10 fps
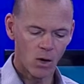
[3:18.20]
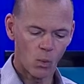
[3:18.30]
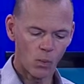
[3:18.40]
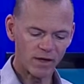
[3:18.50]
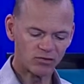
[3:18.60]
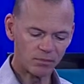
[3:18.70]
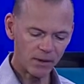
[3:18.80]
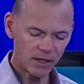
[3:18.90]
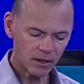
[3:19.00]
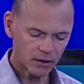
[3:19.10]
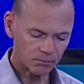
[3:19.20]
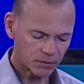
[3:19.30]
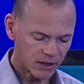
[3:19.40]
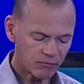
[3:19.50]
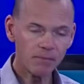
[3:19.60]
We have submitted a
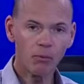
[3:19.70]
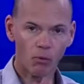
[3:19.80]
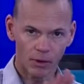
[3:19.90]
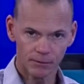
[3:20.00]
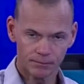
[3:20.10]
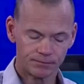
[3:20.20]
complete report